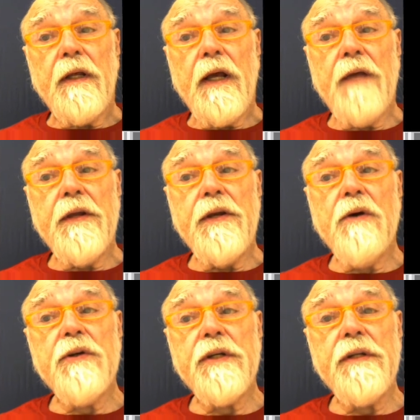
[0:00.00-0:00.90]
and the
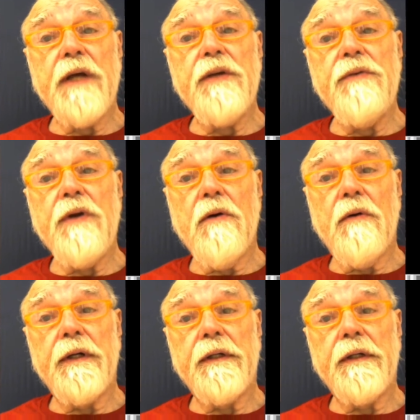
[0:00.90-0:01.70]
notion that you know it.